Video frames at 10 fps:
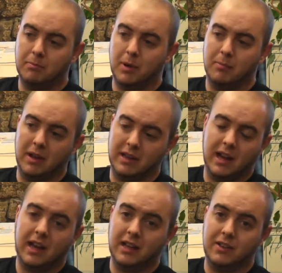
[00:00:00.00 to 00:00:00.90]
but my
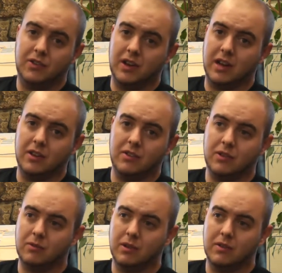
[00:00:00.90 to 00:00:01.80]
diet change
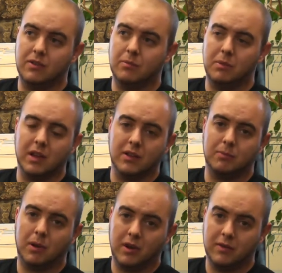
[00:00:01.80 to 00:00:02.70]
was the biggest
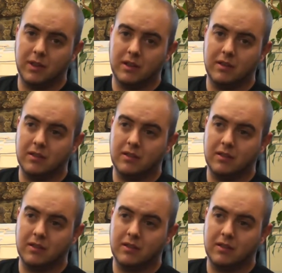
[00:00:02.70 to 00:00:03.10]
part of it.